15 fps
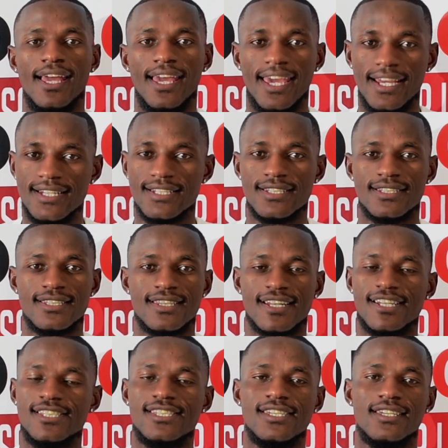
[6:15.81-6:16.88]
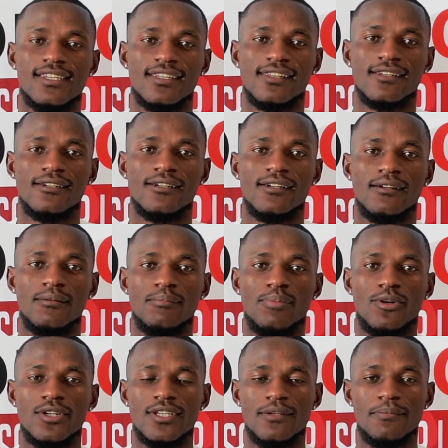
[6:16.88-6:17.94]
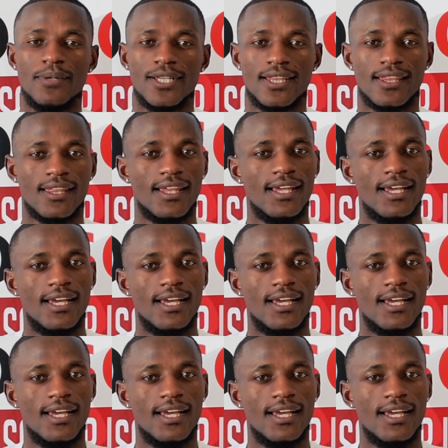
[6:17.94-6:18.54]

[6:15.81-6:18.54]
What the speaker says: and stretching the body. But